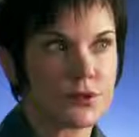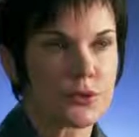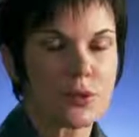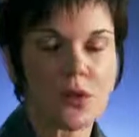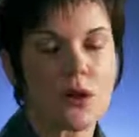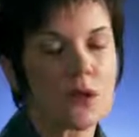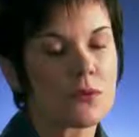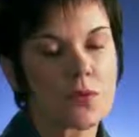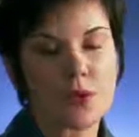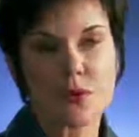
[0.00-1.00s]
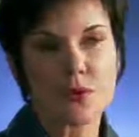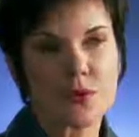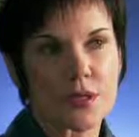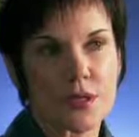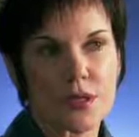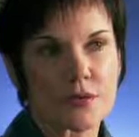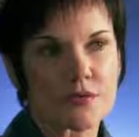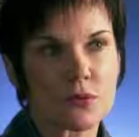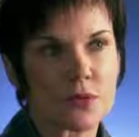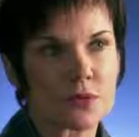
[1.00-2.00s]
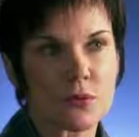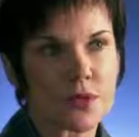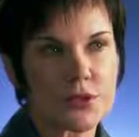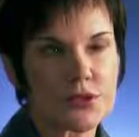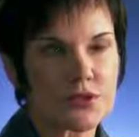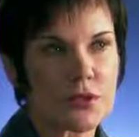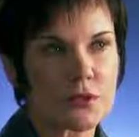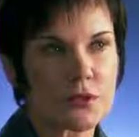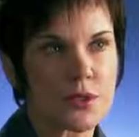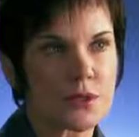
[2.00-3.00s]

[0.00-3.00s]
you recall what you were thinking and what did you feel when